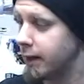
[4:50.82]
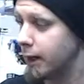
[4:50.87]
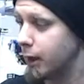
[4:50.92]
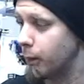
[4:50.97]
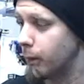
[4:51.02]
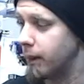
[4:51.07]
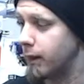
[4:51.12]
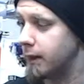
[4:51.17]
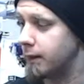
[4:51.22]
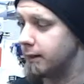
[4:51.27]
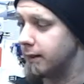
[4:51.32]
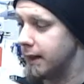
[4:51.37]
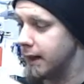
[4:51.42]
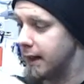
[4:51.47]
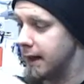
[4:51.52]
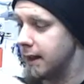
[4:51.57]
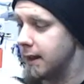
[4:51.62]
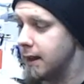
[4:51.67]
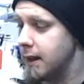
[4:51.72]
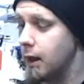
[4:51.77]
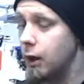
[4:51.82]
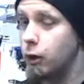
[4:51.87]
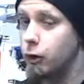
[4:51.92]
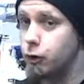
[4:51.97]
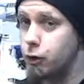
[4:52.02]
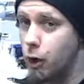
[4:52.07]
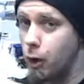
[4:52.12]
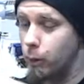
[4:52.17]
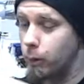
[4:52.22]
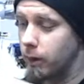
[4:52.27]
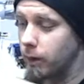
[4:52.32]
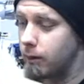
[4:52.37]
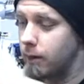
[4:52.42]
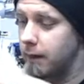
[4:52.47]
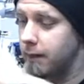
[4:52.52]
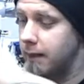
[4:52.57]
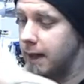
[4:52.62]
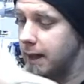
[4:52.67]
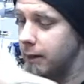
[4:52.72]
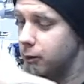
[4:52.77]
here we are today. Don't
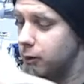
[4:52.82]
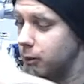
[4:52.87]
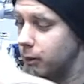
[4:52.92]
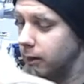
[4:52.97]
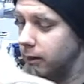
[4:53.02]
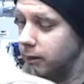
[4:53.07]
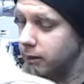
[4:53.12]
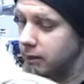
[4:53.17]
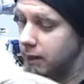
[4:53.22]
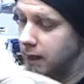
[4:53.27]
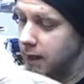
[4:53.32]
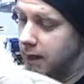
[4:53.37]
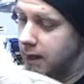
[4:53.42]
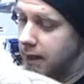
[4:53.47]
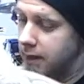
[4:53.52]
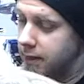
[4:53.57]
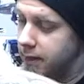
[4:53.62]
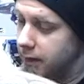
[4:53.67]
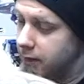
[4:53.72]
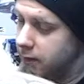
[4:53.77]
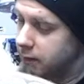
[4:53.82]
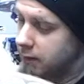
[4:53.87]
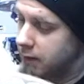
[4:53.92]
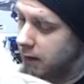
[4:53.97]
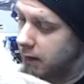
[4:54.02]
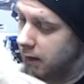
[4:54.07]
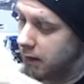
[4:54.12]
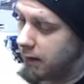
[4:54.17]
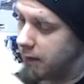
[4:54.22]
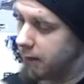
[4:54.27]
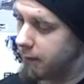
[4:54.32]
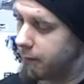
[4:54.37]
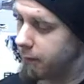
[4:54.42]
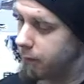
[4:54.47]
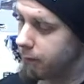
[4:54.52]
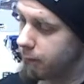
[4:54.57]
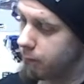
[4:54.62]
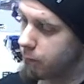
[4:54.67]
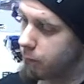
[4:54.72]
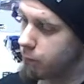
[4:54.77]
regret that choice. This
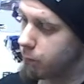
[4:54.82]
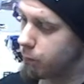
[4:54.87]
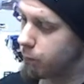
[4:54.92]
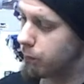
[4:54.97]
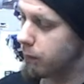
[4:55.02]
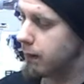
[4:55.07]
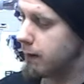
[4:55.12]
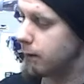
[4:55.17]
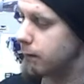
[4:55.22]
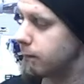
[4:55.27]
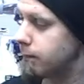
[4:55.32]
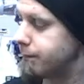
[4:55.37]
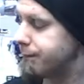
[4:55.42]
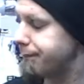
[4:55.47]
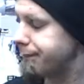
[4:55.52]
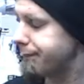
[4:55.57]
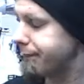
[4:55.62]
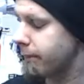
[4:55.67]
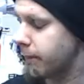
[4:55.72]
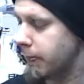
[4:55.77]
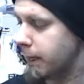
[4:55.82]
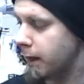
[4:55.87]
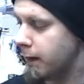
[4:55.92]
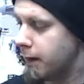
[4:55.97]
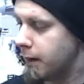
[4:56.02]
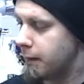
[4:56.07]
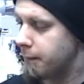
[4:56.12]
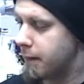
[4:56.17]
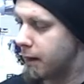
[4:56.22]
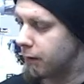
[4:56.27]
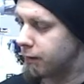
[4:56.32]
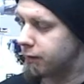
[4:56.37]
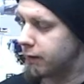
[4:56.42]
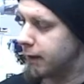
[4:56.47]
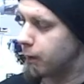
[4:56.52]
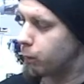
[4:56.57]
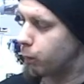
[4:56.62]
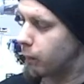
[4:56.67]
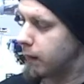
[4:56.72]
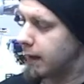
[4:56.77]
metal
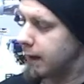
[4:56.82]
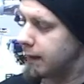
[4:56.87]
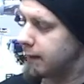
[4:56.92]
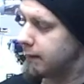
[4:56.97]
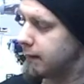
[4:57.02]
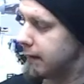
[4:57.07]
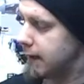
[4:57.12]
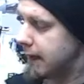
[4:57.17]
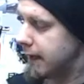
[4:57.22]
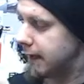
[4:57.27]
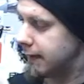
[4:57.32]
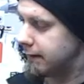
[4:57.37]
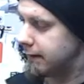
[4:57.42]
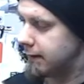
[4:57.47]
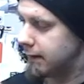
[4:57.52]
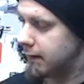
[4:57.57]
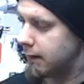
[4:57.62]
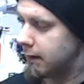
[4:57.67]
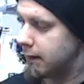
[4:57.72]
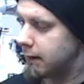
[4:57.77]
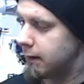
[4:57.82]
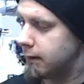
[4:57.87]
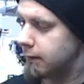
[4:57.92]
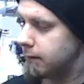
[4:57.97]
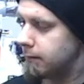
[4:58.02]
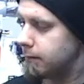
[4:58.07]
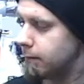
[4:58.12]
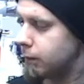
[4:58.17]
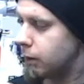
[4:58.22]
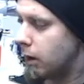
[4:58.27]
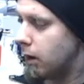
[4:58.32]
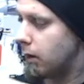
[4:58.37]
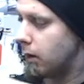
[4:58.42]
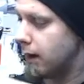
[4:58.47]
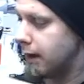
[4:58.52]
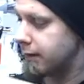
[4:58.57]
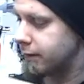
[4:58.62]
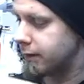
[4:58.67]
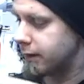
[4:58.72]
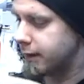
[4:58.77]
flake red and
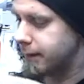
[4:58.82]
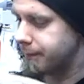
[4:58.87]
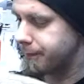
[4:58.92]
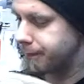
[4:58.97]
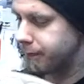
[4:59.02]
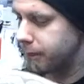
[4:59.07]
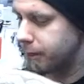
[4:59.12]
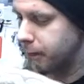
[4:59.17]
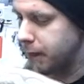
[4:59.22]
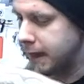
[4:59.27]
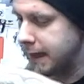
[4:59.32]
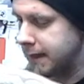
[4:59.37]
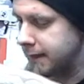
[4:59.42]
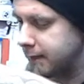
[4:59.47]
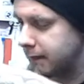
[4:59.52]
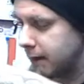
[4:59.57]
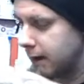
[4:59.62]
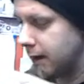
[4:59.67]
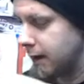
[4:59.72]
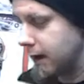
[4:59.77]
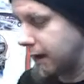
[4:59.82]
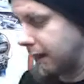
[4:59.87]
dull ivory paint